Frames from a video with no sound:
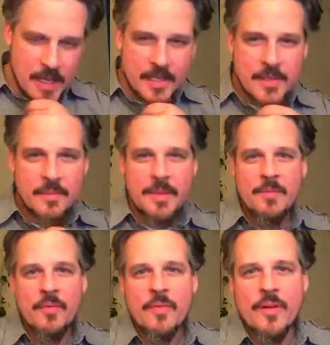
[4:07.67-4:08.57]
Some
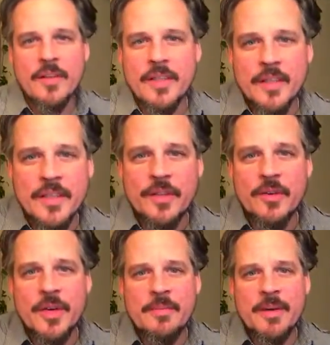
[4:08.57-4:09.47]
people were a little
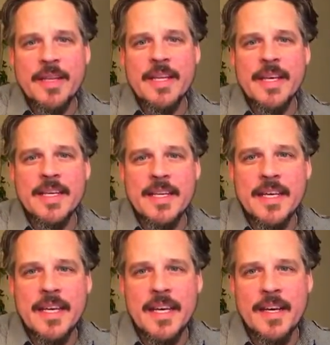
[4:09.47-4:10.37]
annoyed by the
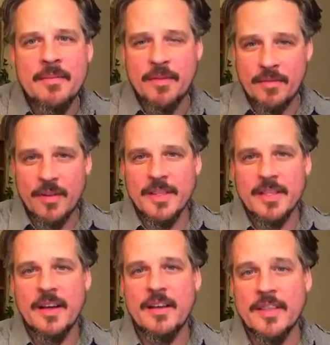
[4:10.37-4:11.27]
idea of all
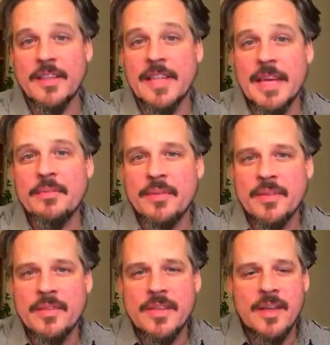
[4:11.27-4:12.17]
the
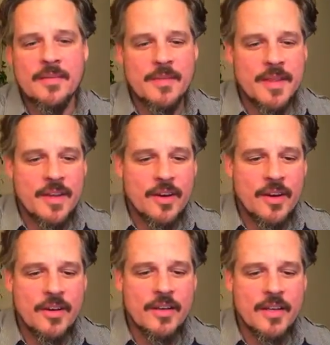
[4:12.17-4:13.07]
labels that
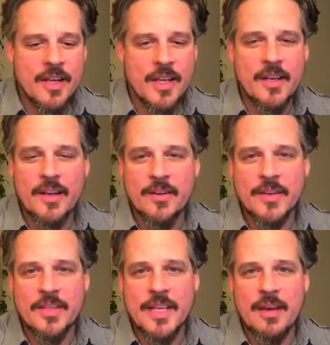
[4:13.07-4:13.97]
Kirk and
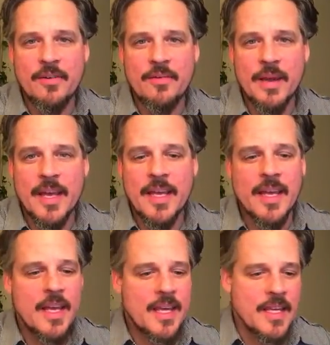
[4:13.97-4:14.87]
Okazawa Ray
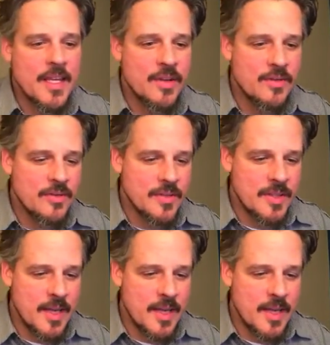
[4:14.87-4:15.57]
used.